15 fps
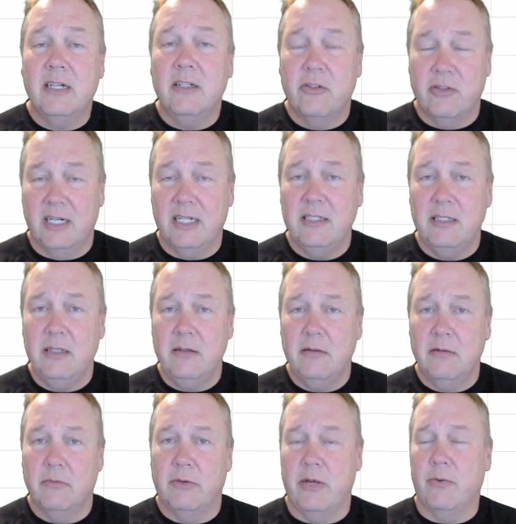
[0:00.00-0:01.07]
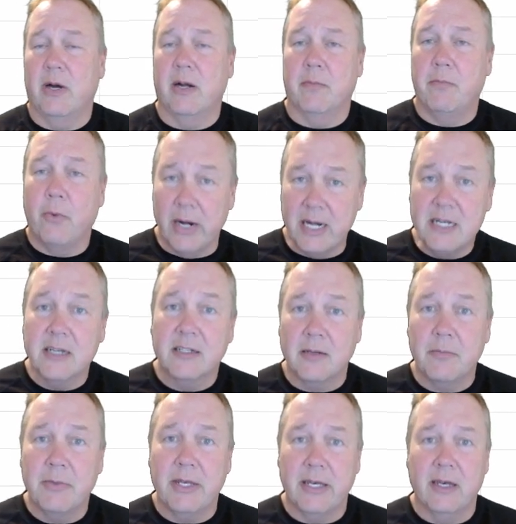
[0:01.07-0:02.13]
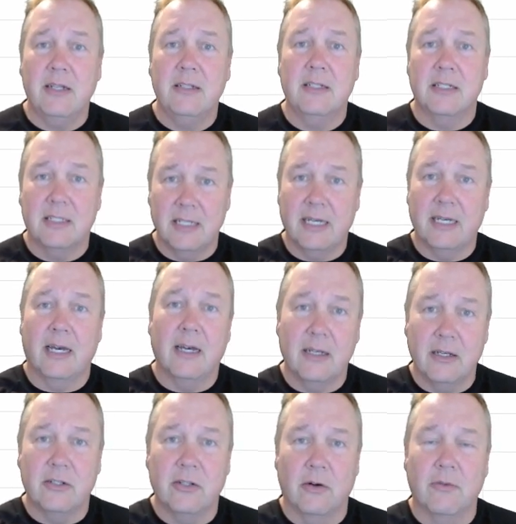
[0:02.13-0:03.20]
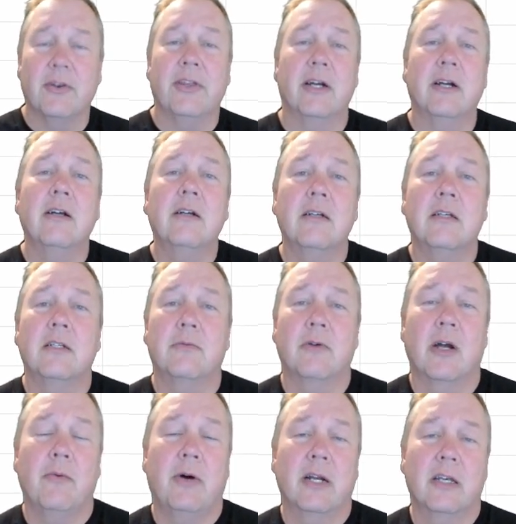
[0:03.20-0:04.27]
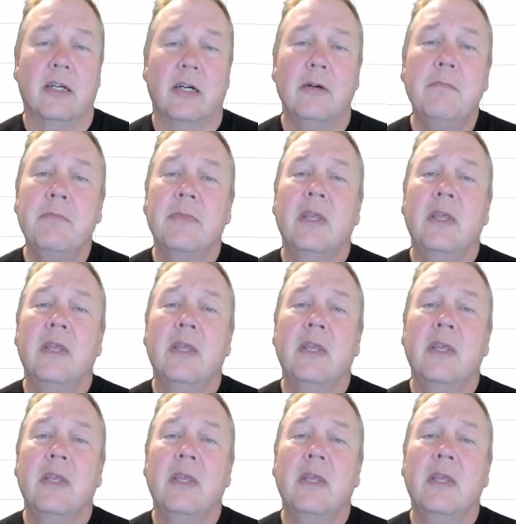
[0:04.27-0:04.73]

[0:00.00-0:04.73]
addressing when you want to point to something else and say, it's over there, is where I want to go.